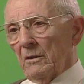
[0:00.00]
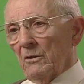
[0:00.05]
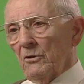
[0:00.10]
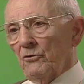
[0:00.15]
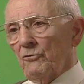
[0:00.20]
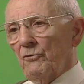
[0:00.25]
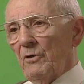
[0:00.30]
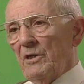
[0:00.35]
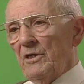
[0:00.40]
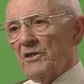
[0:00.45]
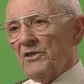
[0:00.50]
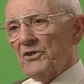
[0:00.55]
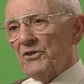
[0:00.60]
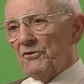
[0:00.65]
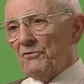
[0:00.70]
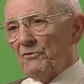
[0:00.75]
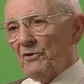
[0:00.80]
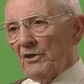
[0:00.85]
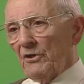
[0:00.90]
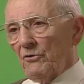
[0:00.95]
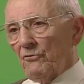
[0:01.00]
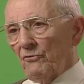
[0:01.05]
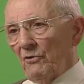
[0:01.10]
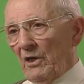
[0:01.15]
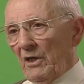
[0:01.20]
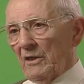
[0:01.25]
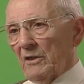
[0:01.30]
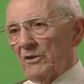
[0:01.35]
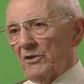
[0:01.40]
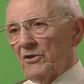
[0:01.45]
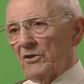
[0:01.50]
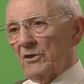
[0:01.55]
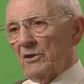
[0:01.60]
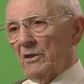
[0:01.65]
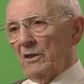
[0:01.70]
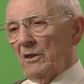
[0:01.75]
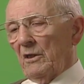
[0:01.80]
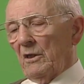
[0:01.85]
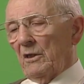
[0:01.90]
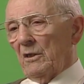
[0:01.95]
greatest regrets
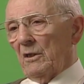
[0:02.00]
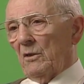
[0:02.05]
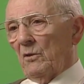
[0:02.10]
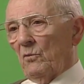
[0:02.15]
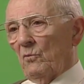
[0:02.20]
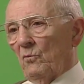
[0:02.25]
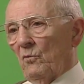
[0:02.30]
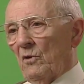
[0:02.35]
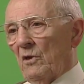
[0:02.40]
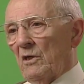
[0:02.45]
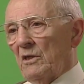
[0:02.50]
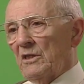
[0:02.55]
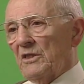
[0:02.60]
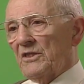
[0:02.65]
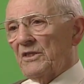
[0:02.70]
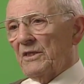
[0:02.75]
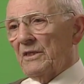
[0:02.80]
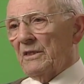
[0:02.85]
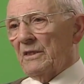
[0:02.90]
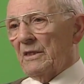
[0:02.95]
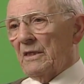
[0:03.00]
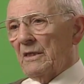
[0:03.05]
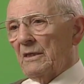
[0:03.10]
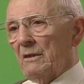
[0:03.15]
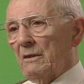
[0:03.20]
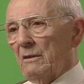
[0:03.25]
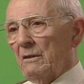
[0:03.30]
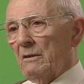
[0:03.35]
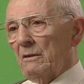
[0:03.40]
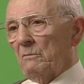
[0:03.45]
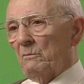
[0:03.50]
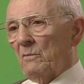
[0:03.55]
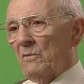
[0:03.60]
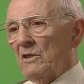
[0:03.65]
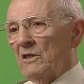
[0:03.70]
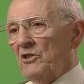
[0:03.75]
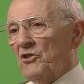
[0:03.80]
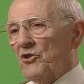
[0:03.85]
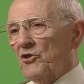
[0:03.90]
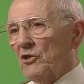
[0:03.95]
was that
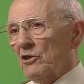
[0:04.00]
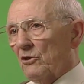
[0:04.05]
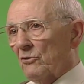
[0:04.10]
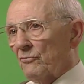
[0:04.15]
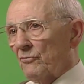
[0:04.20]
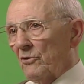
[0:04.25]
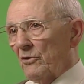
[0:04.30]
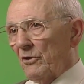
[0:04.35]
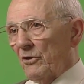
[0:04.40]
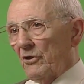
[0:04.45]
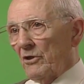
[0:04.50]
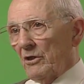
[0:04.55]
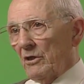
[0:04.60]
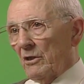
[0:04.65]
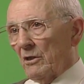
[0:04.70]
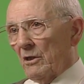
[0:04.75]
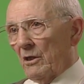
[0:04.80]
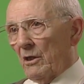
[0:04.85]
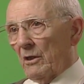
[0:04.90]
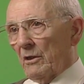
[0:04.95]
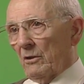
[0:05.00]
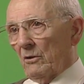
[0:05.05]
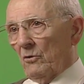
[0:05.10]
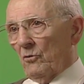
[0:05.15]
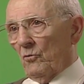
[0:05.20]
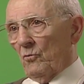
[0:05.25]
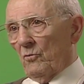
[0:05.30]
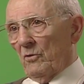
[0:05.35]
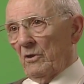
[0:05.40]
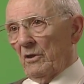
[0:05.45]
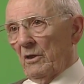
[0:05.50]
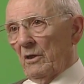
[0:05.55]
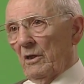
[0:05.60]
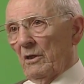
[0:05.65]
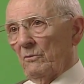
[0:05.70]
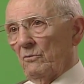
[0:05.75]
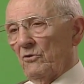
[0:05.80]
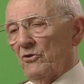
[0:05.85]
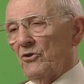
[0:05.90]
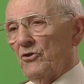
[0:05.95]
my children did not know what I
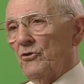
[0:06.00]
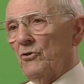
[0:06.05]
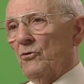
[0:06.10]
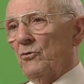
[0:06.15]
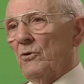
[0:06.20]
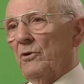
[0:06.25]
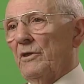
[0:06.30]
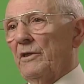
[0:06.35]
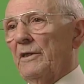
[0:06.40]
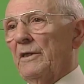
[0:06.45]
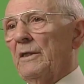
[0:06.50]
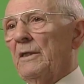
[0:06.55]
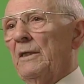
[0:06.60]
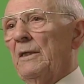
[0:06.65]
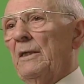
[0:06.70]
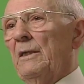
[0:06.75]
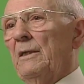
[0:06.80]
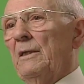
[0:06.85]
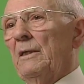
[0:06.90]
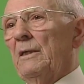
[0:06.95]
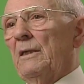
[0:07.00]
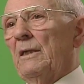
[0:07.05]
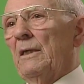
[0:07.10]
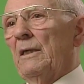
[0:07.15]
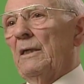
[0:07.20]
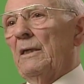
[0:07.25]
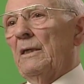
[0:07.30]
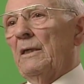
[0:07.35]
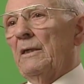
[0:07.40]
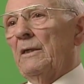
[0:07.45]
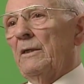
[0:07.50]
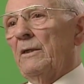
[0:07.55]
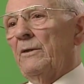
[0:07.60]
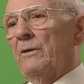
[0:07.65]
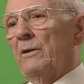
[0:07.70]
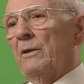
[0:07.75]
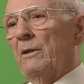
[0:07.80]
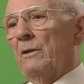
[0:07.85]
was doing. And